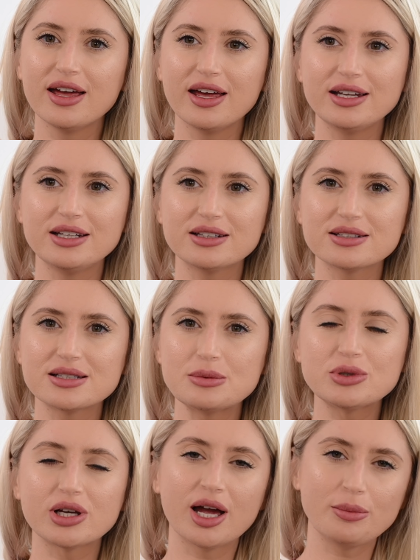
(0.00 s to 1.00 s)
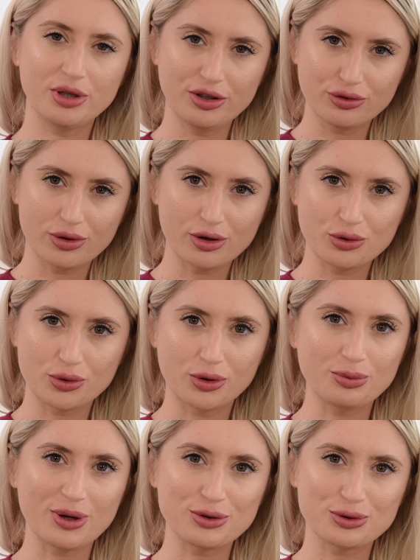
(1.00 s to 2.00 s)
And at the same time, if you are new
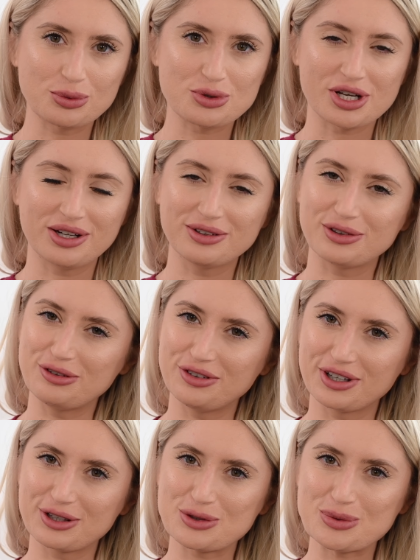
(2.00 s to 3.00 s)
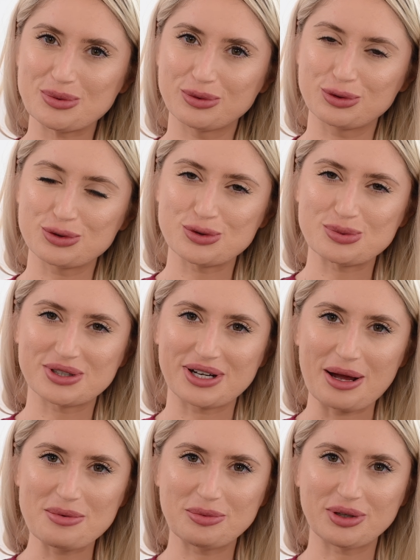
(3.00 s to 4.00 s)
on my YouTube channel, don't forget to
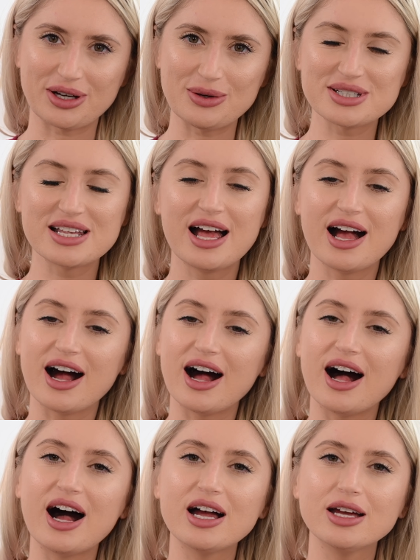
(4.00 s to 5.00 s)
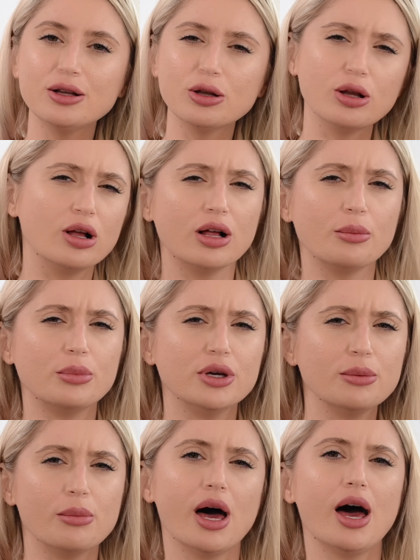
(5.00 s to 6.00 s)
subscribe because I
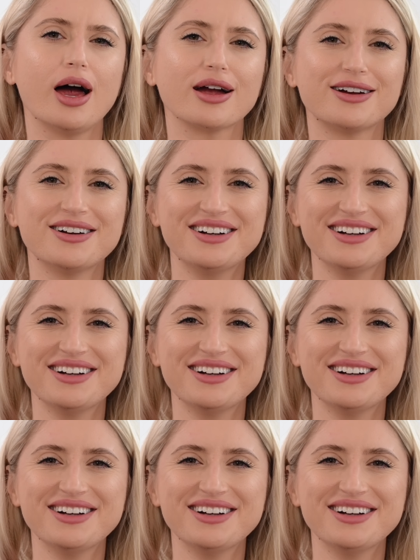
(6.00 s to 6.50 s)
be back.